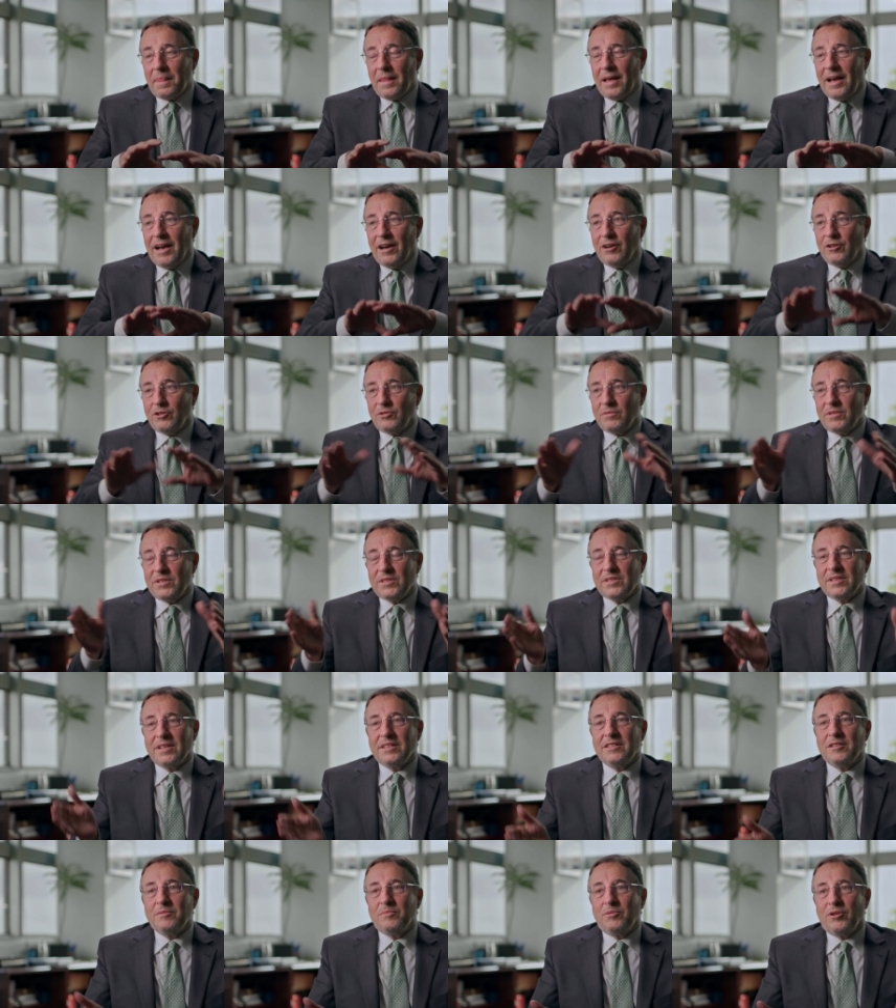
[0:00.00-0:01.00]
how do we
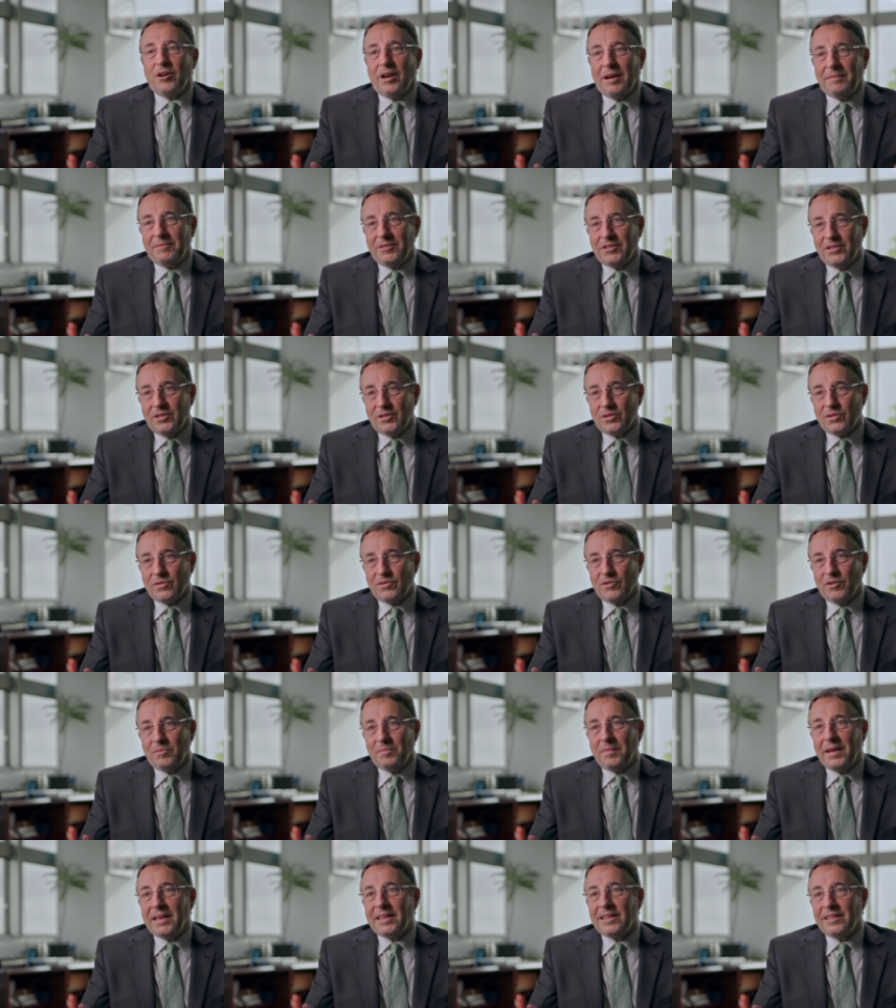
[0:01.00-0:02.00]
set the parameters for
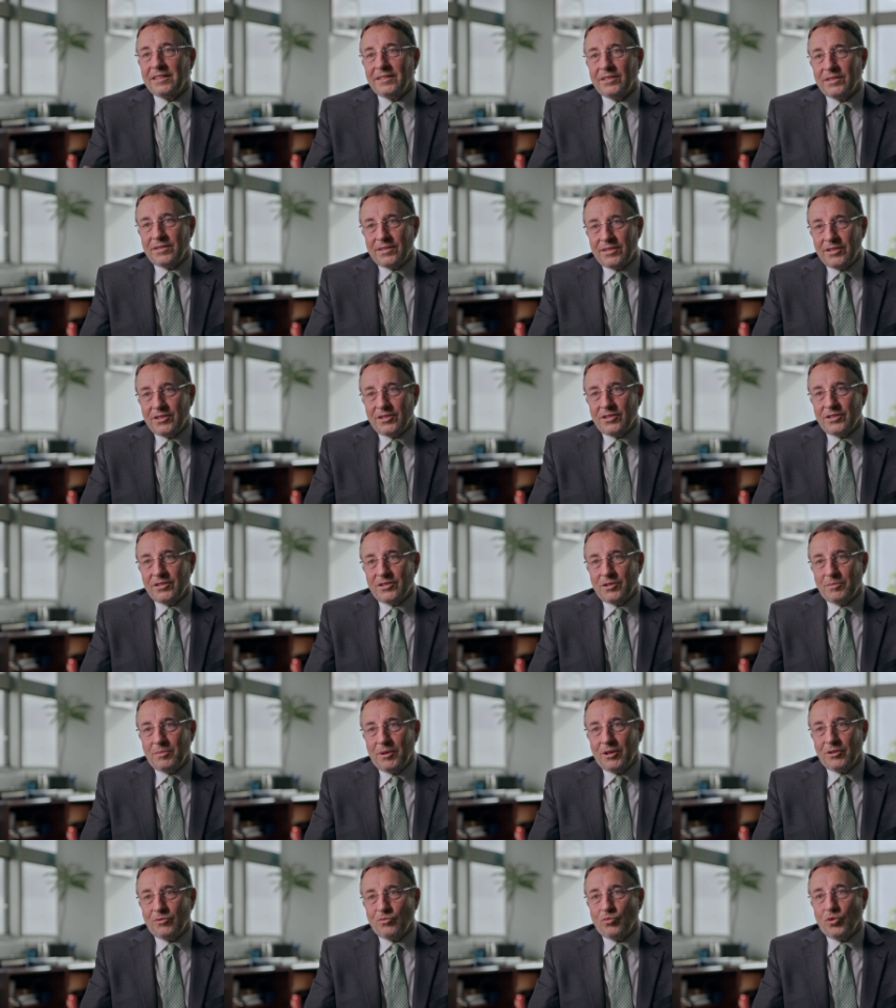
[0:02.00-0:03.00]
making decisions
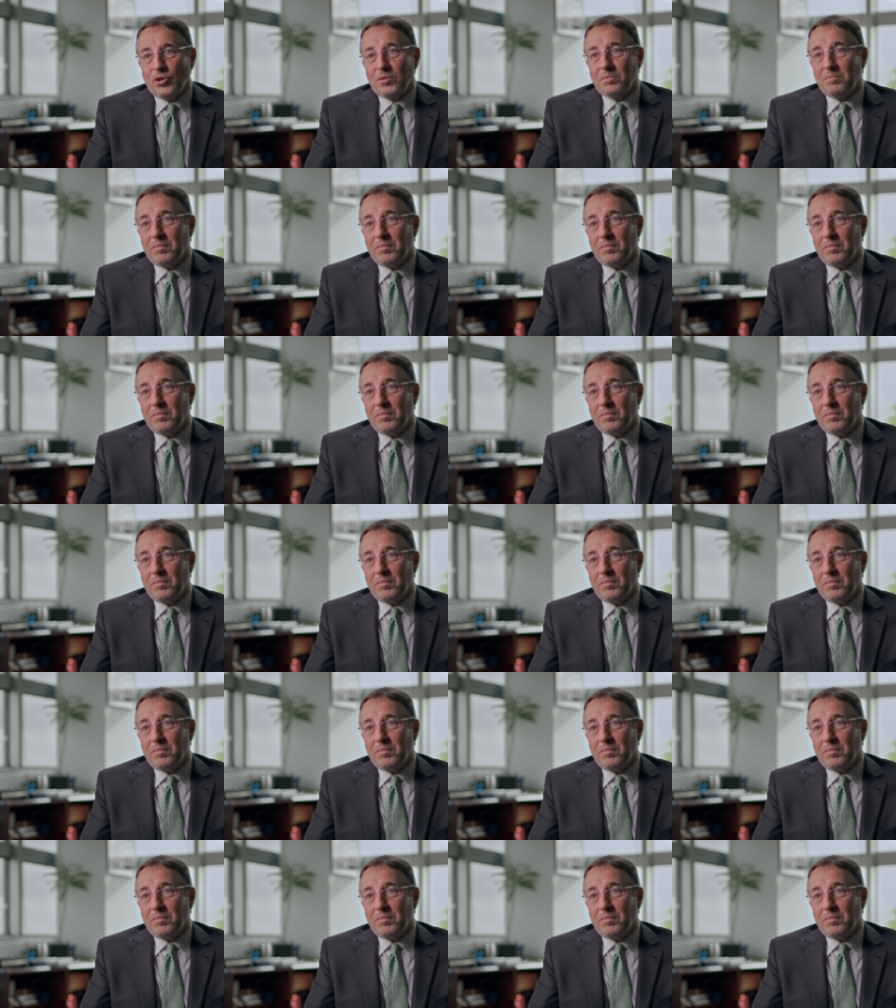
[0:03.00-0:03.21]
about what